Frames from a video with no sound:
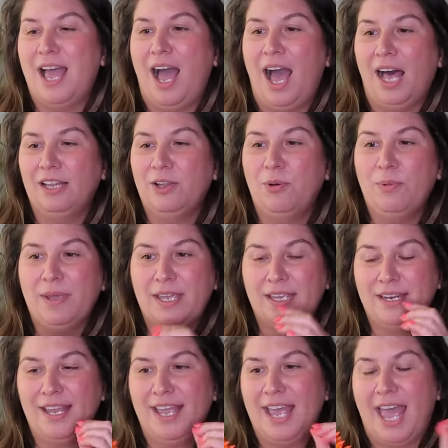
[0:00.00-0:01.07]

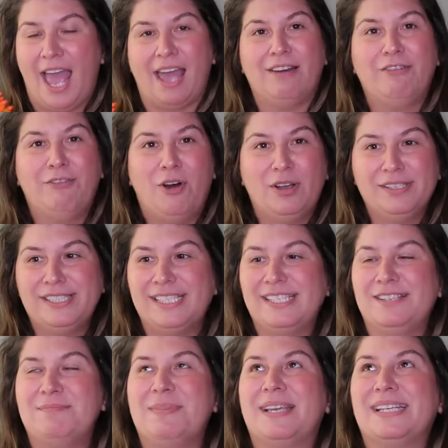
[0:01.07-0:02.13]
Halloween and fall
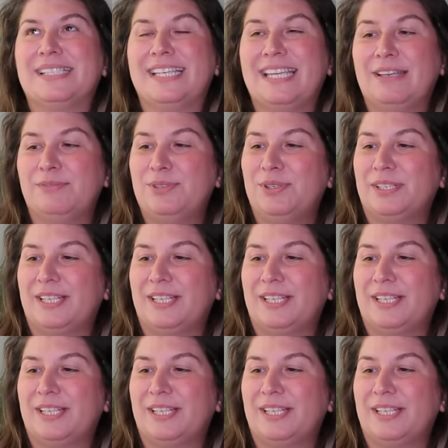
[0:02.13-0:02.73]
season, because it gives you